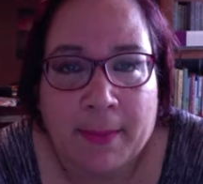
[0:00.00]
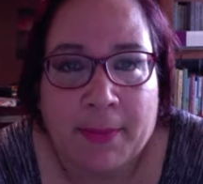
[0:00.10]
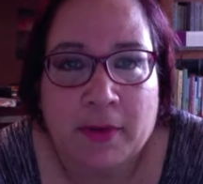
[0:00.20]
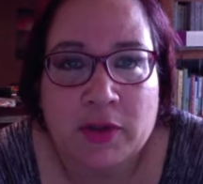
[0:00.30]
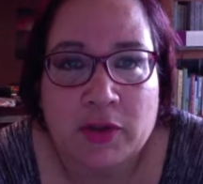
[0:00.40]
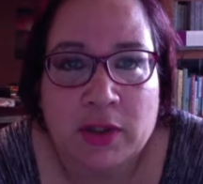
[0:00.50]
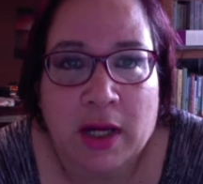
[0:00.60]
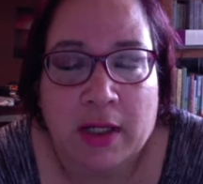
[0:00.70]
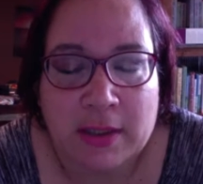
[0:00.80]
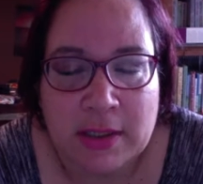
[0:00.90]
a person
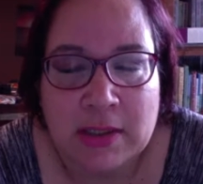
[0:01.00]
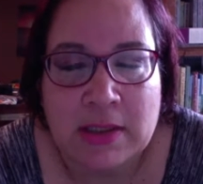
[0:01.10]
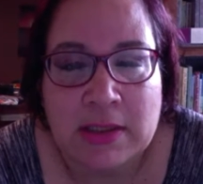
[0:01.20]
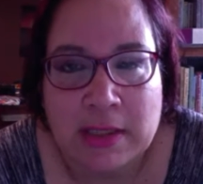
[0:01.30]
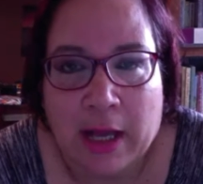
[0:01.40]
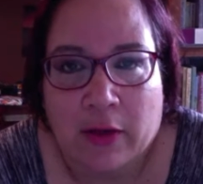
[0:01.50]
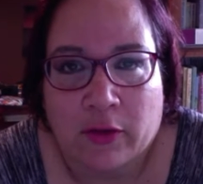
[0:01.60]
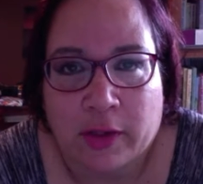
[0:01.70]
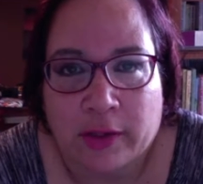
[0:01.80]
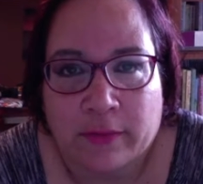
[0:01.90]
a decent
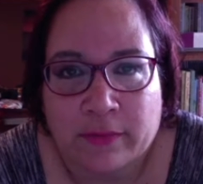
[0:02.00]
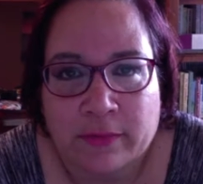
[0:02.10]
salary,